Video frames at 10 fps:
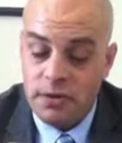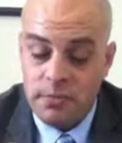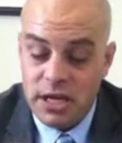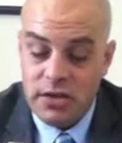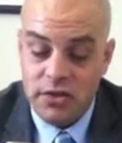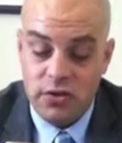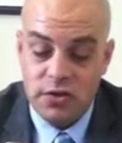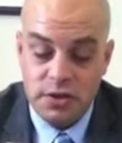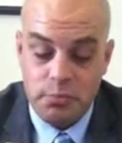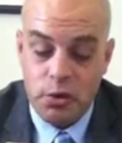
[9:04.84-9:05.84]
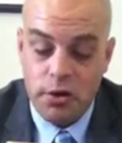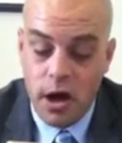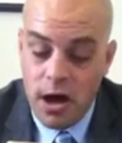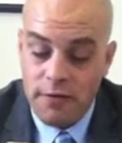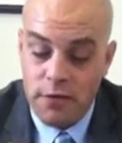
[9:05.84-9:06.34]
to minister, to burn
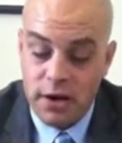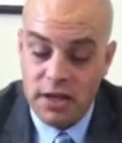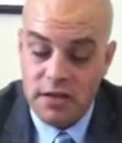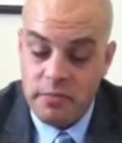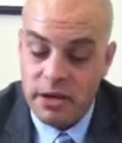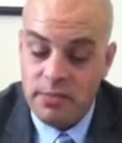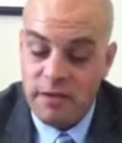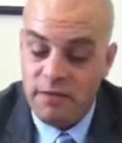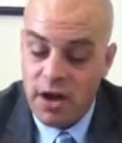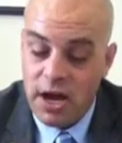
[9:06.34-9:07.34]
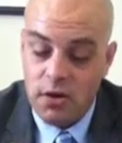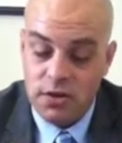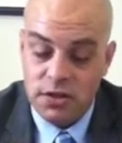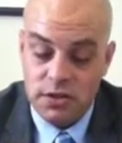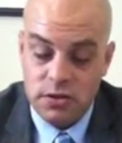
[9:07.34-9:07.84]
offerings made by fire
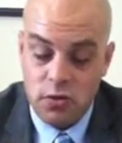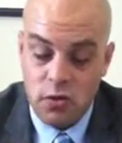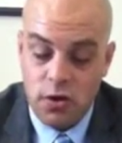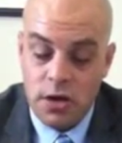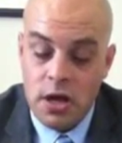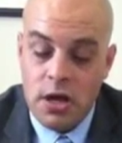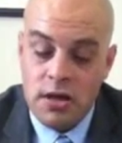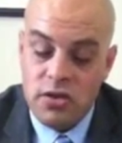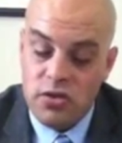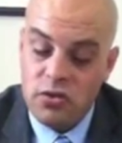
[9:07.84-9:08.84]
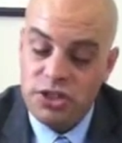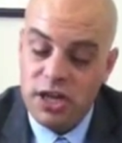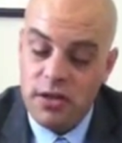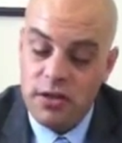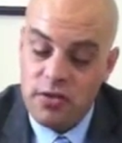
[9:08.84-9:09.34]
unto the Lord, so
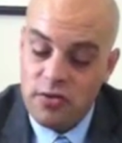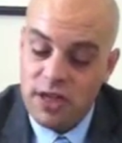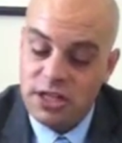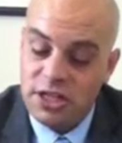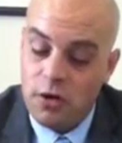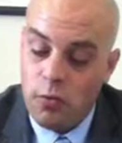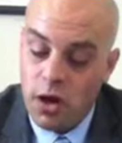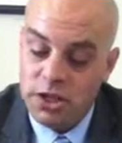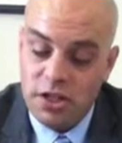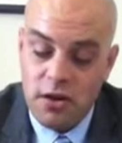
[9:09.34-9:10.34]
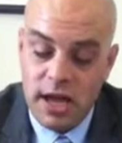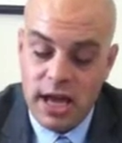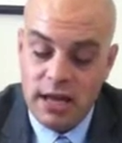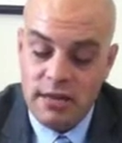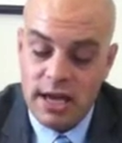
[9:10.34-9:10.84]
they shall wash their
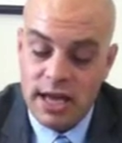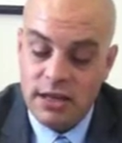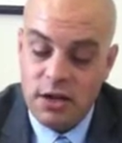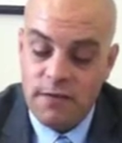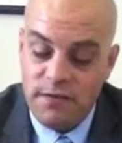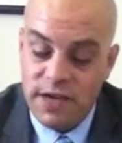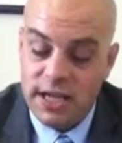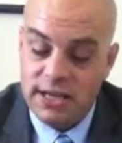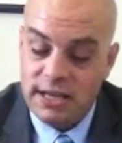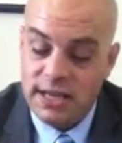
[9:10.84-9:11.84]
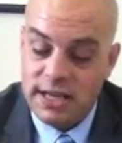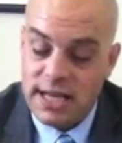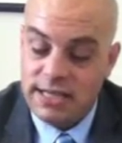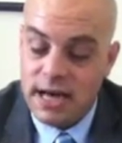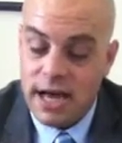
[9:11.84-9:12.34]
hands and their feet, that
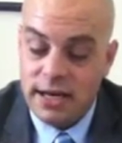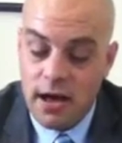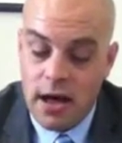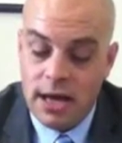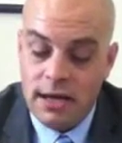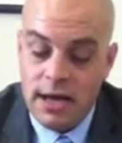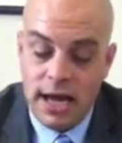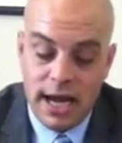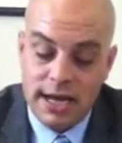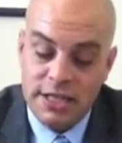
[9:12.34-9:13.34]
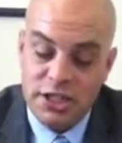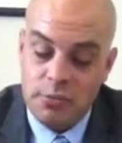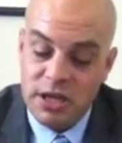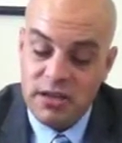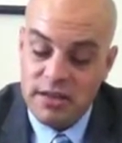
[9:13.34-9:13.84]
they die not. And it
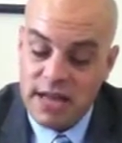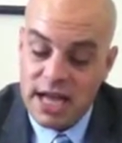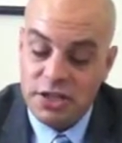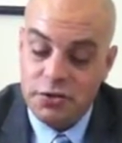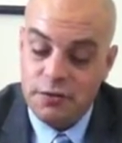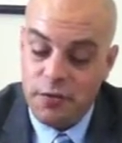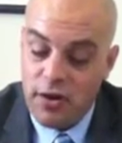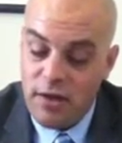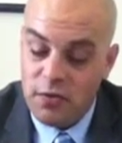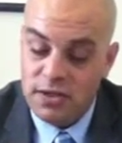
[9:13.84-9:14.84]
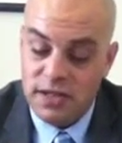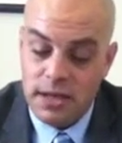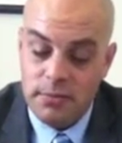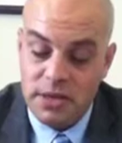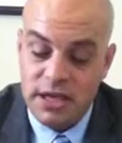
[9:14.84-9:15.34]
shall be a statute forever to
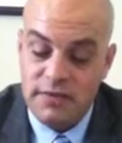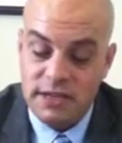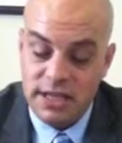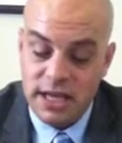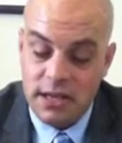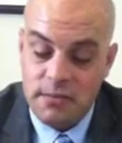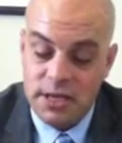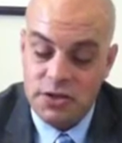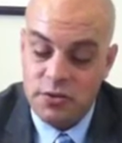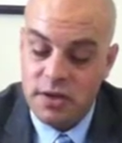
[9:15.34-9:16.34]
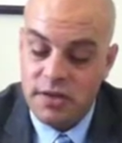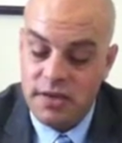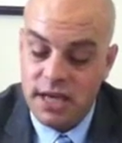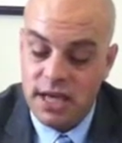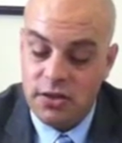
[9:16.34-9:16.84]
them, even to him and to his
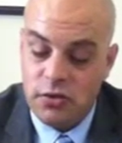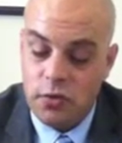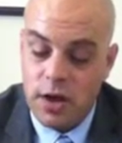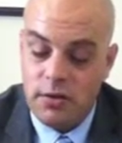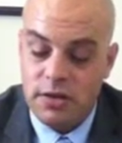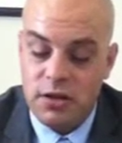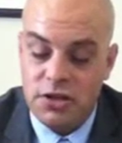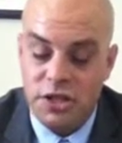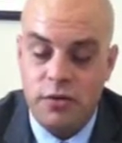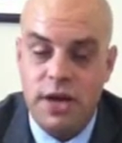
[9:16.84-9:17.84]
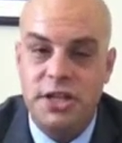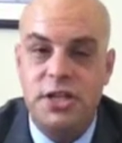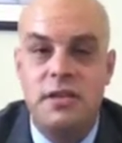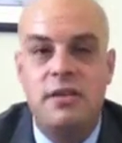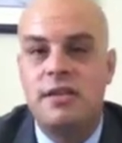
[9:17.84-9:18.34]
seed throughout their
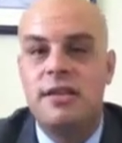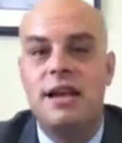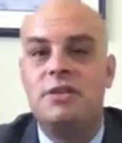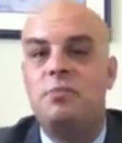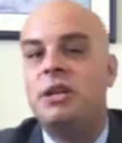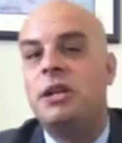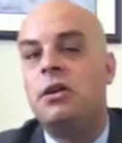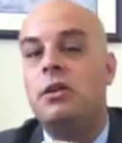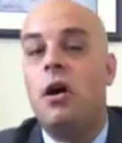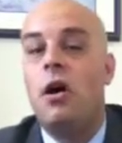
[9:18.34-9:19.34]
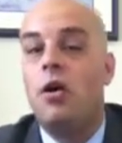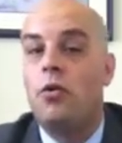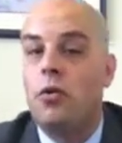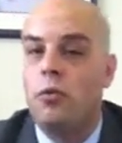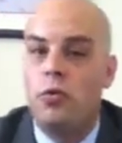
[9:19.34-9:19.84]
generations." A statute meaning a law
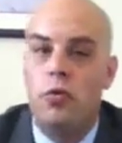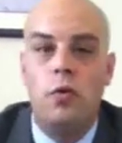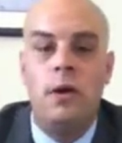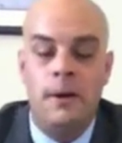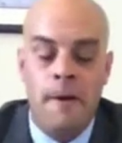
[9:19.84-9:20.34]
or a rule,